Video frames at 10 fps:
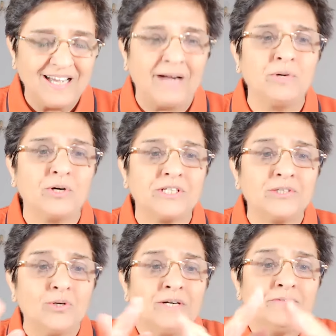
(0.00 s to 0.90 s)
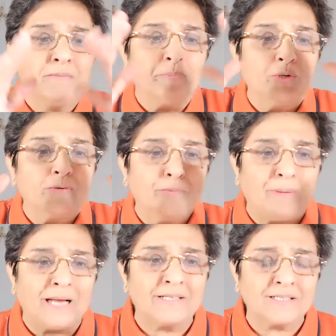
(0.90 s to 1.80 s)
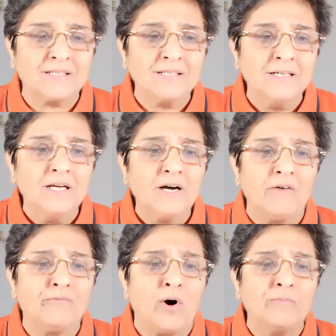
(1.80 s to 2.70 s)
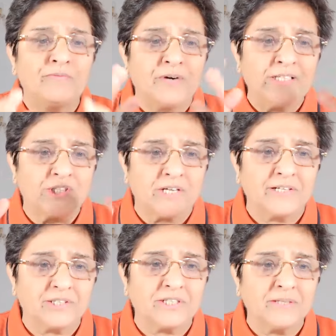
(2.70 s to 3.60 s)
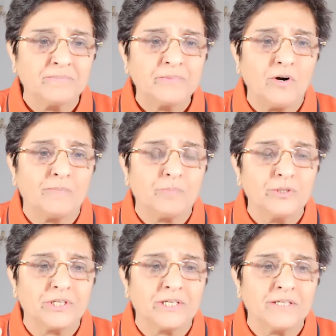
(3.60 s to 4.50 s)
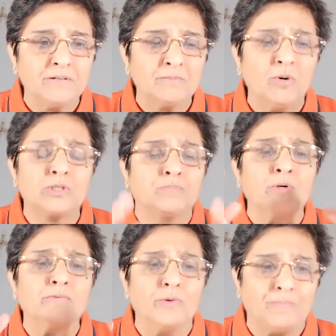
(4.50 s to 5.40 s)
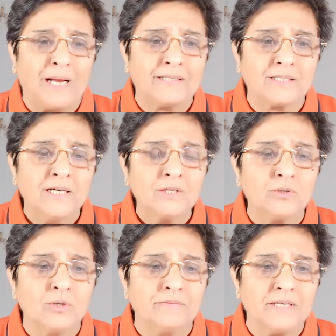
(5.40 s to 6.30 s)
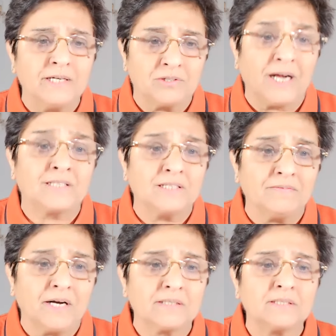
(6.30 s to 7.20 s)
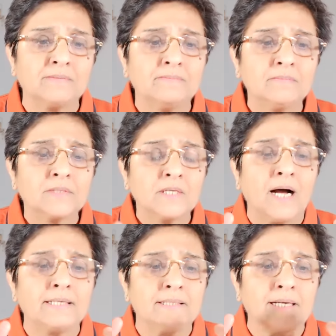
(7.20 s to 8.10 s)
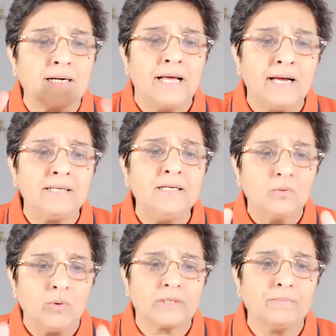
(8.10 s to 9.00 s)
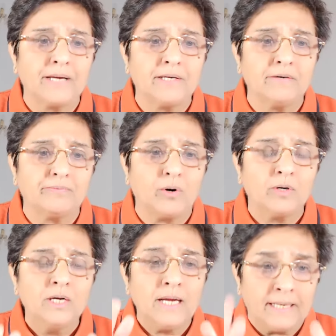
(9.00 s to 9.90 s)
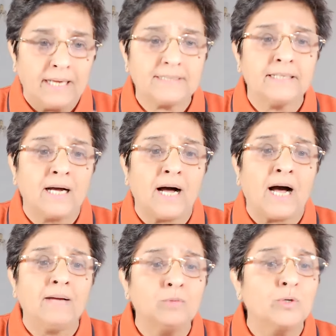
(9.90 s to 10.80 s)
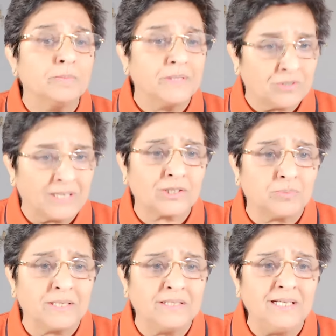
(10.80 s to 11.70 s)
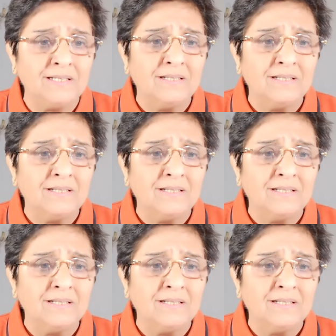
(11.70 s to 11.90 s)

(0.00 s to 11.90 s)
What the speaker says: I'm not here to live in a beautiful palace, a former French territory of Puducherry, most beautiful palace to live in at Raj Devas. I declared, what am I here for? And I said, I'm going to be trustworthy.